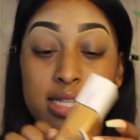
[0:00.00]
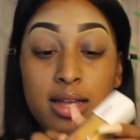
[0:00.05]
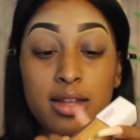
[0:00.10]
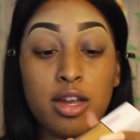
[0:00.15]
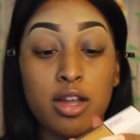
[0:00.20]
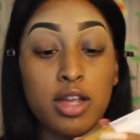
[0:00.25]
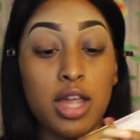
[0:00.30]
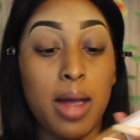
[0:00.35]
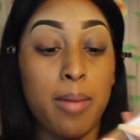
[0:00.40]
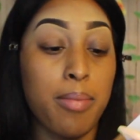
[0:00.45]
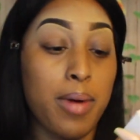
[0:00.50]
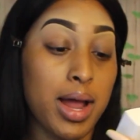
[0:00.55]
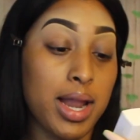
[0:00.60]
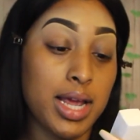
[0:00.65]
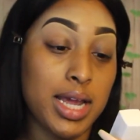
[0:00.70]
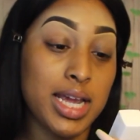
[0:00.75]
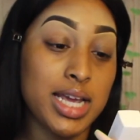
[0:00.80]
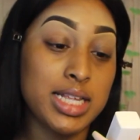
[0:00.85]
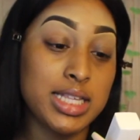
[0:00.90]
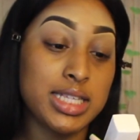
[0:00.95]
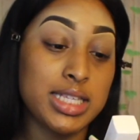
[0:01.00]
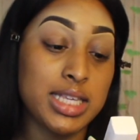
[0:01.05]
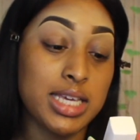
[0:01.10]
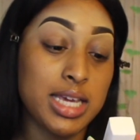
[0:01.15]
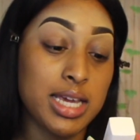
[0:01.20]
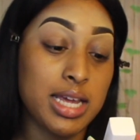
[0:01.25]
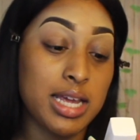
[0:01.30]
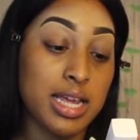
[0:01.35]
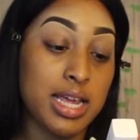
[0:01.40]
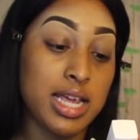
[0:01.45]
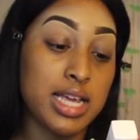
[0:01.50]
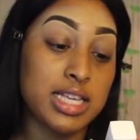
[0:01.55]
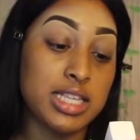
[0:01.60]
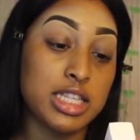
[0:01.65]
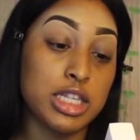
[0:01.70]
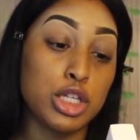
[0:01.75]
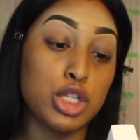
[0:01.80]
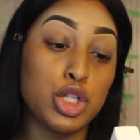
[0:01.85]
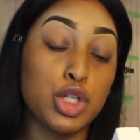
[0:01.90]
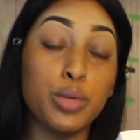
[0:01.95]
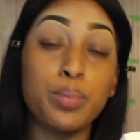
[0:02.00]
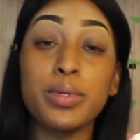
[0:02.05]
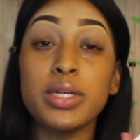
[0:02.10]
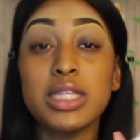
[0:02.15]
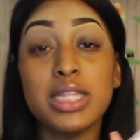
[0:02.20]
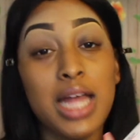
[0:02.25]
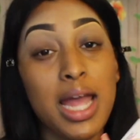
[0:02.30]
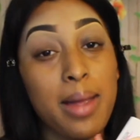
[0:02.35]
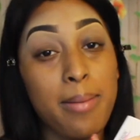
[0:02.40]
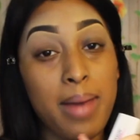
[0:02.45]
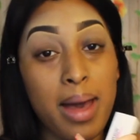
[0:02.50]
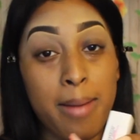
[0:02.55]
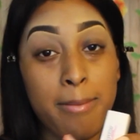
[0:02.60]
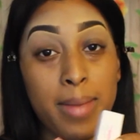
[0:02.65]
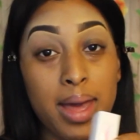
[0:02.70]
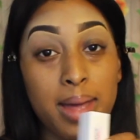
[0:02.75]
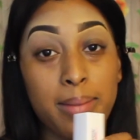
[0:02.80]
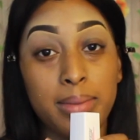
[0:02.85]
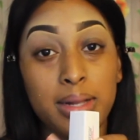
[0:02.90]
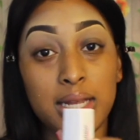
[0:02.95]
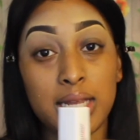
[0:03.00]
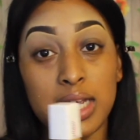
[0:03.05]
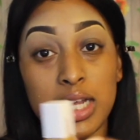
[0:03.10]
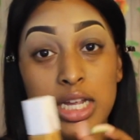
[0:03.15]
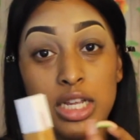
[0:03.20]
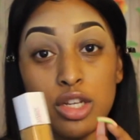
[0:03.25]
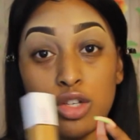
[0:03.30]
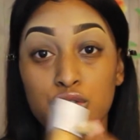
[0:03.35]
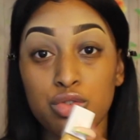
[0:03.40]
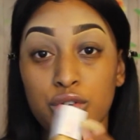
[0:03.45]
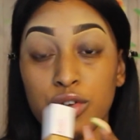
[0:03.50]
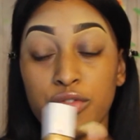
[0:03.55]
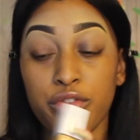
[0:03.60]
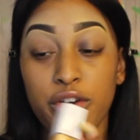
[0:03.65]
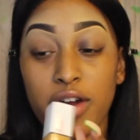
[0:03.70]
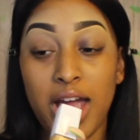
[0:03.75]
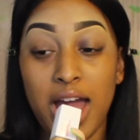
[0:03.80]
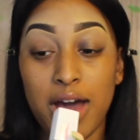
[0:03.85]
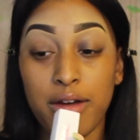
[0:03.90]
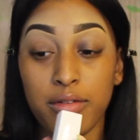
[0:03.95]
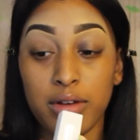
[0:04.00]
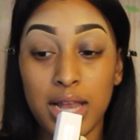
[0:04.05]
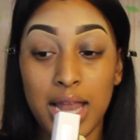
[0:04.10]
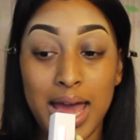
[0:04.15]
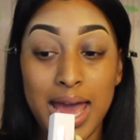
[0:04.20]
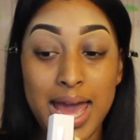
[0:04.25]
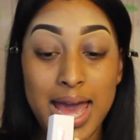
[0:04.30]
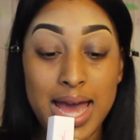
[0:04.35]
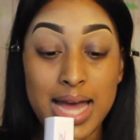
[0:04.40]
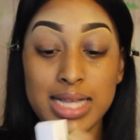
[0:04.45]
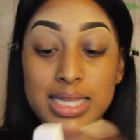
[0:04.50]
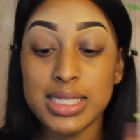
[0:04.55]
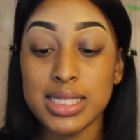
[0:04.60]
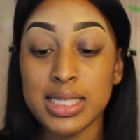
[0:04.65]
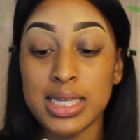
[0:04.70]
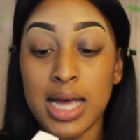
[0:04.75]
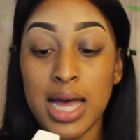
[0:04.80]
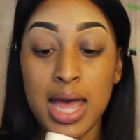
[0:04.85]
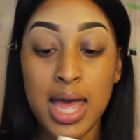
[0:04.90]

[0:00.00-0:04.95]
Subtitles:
I know y'all probably can't see, is the Super Stay by Maybelline, the 24-hour last.